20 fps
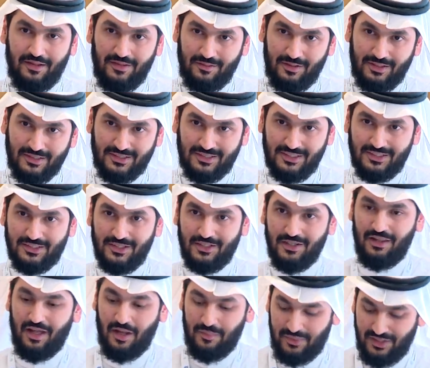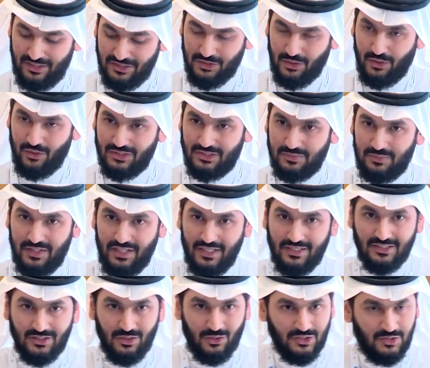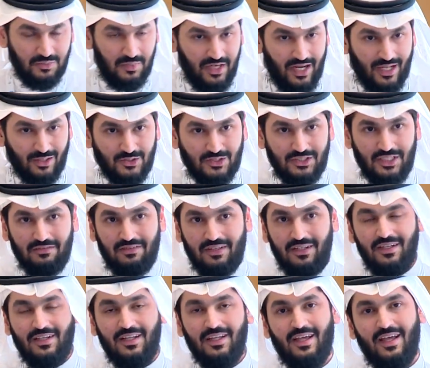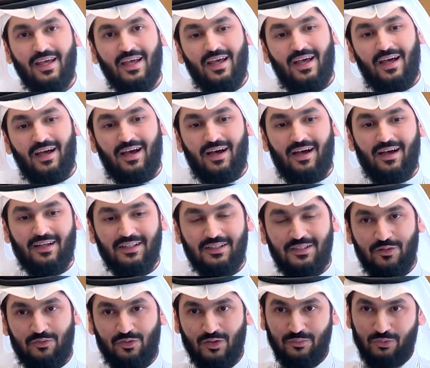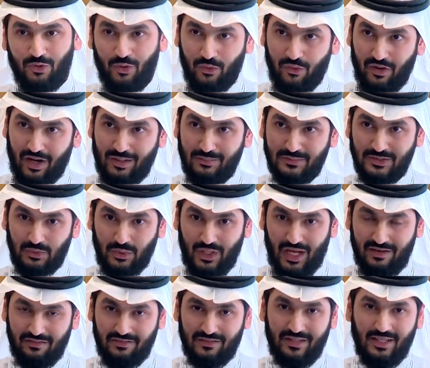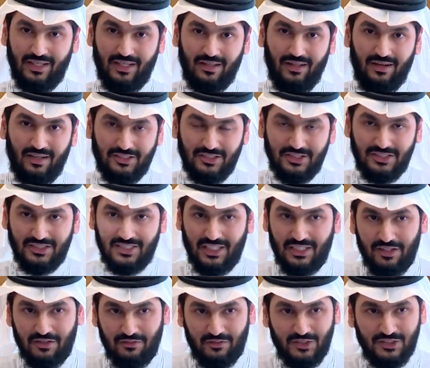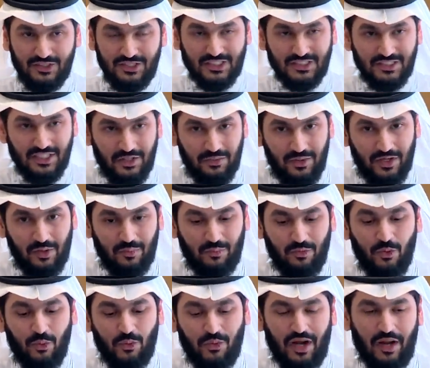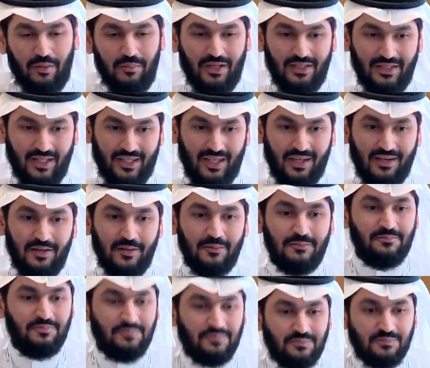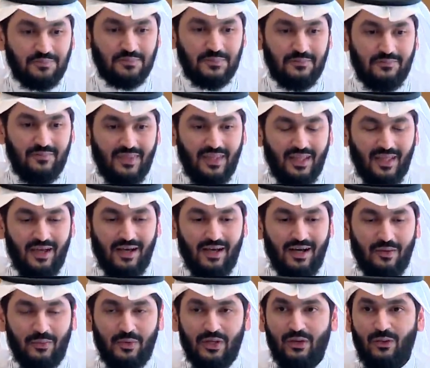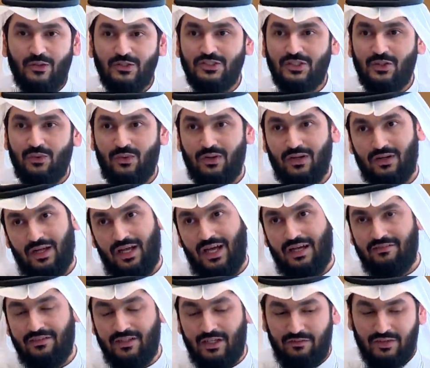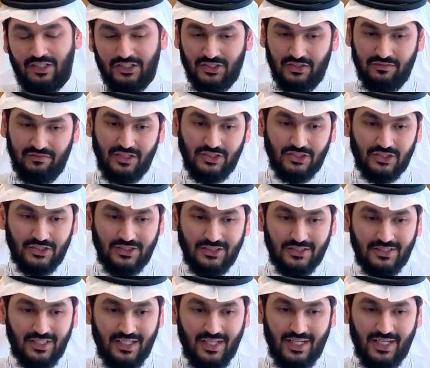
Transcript: this internal IPs or spin-ins or spin-outs even. Different programs. We have the largest and the first accelerator program in the kingdom. We also have innovation ventures,